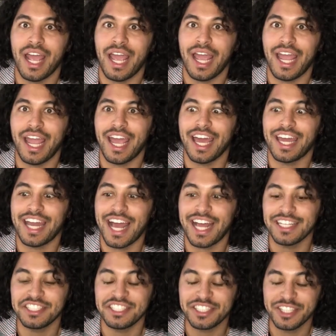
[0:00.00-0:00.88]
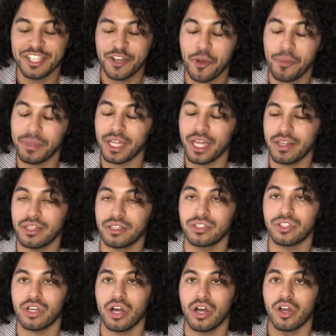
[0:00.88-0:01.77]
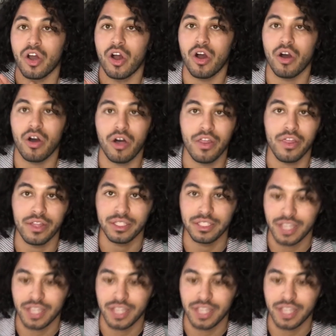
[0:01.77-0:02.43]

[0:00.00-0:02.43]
And I still play this song all the